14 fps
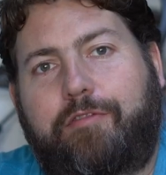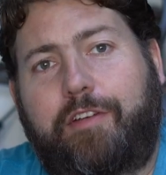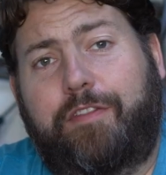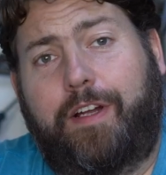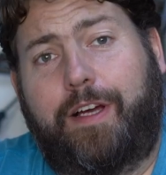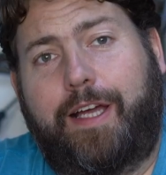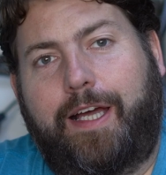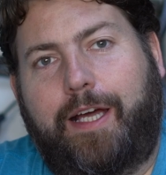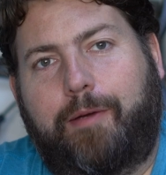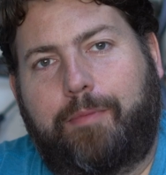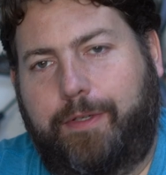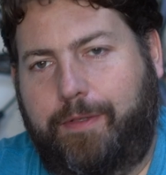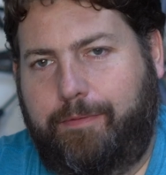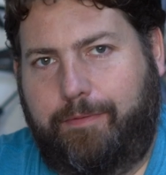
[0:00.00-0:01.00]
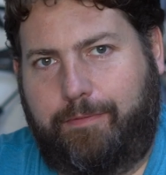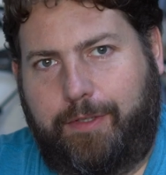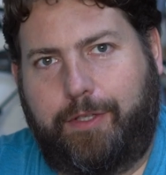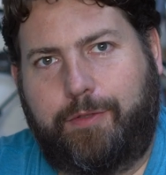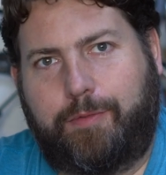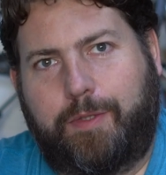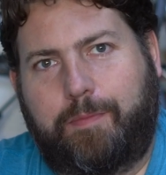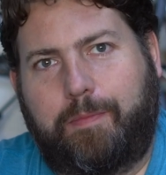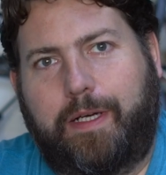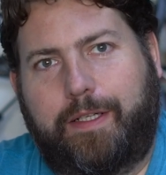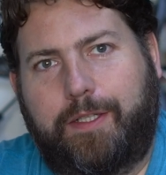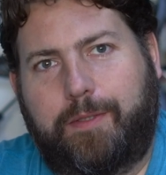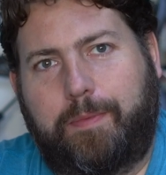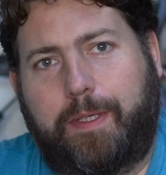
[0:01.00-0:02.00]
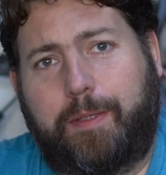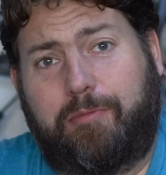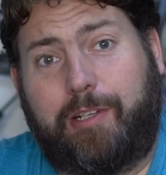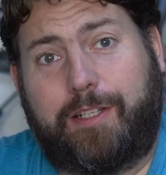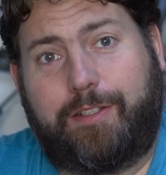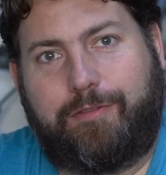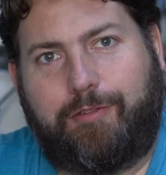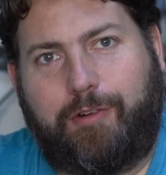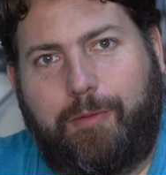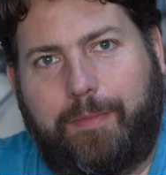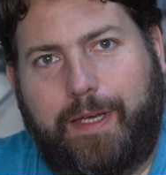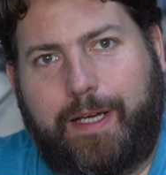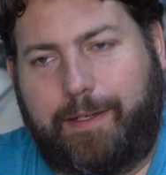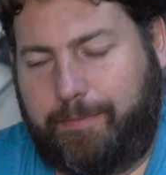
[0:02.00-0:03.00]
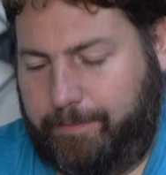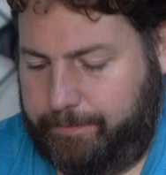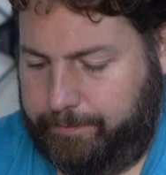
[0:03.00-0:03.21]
Free Flight app knows which button is being pressed from that.